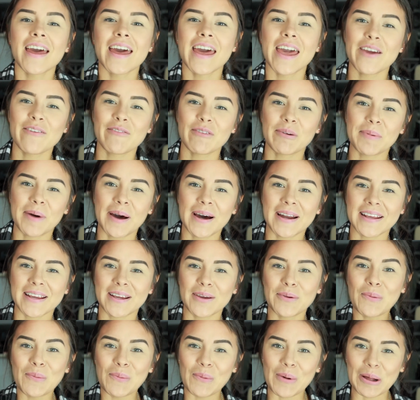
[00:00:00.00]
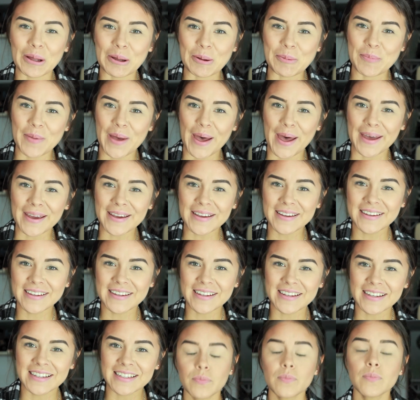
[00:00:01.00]
Hey everybody, welcome back.
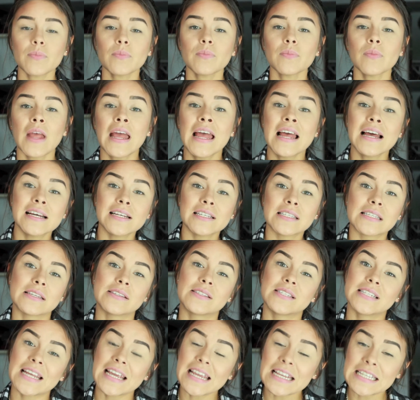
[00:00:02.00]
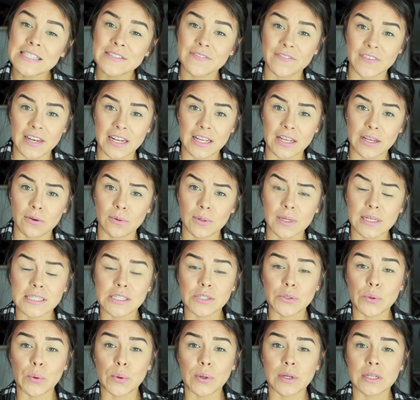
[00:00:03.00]
So today's video
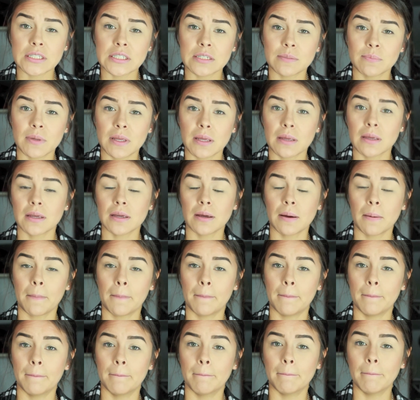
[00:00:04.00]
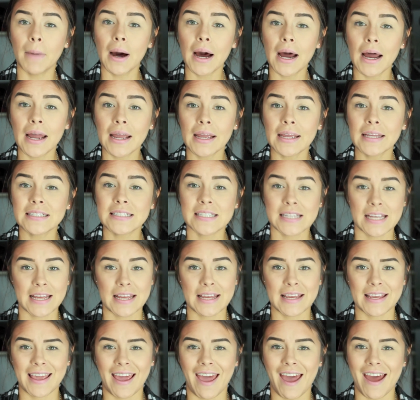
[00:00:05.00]
is going to be my
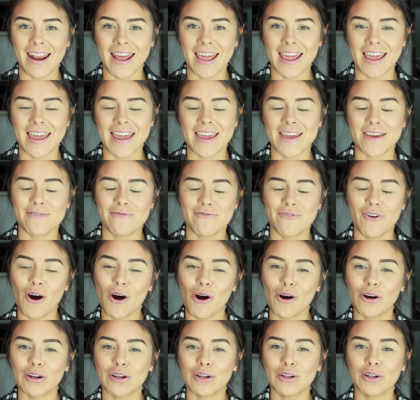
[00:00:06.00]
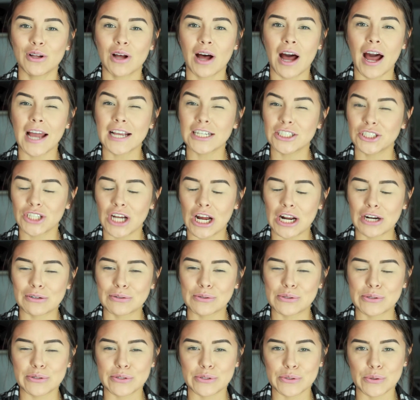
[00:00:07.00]
take at a fall
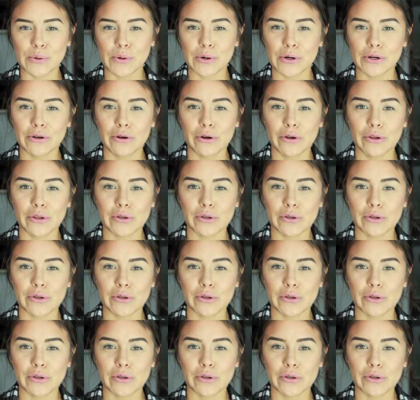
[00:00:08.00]
eyeshadow tutorial